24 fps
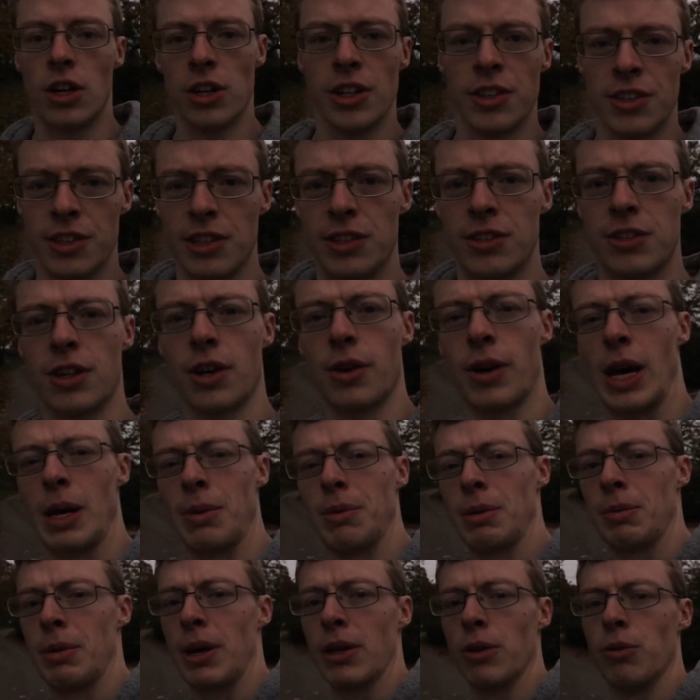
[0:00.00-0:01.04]
Honestly, so
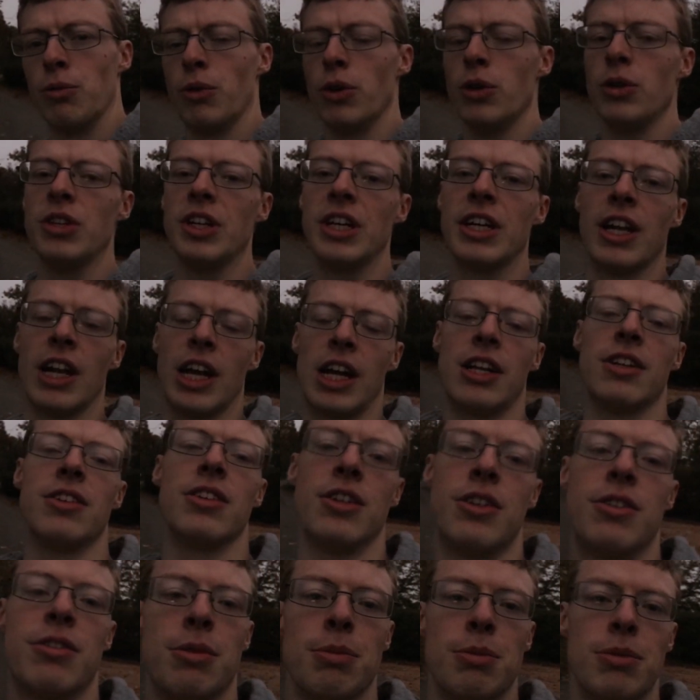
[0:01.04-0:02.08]
happy about the Rudy in
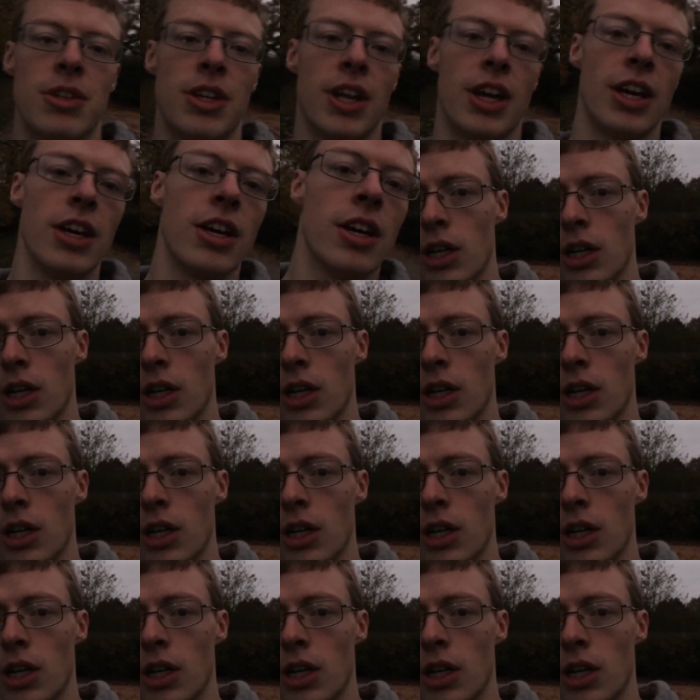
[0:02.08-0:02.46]
landage from today.